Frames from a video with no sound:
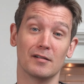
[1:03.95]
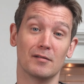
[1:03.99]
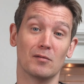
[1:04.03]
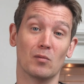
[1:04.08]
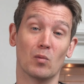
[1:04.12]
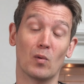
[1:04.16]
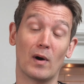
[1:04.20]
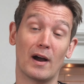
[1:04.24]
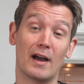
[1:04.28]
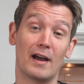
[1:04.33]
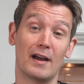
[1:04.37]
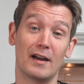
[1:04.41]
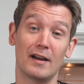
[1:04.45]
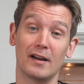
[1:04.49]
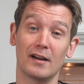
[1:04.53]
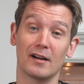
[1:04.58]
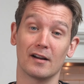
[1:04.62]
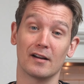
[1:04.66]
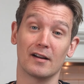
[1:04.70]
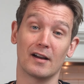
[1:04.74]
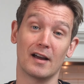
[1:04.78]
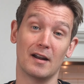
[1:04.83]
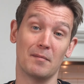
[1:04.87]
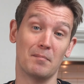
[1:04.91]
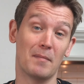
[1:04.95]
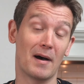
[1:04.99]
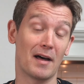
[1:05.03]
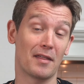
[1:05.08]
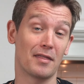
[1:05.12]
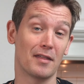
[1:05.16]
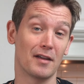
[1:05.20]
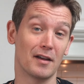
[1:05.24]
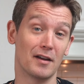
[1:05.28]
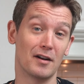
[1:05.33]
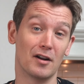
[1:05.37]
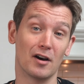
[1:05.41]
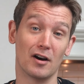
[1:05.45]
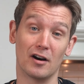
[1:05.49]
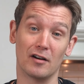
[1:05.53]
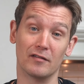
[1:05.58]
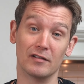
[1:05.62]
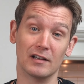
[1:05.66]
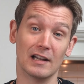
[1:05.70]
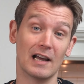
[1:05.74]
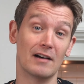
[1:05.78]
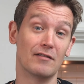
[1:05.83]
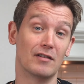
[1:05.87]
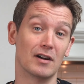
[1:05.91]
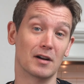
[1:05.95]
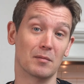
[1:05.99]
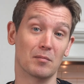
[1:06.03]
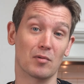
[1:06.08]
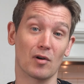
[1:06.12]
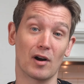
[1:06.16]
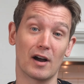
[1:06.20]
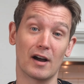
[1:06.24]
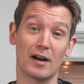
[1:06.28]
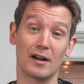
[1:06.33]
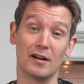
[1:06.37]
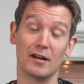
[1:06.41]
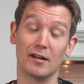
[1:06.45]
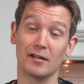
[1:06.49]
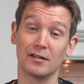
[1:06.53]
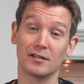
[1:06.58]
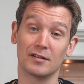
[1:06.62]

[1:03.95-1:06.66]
way and method of leavening bread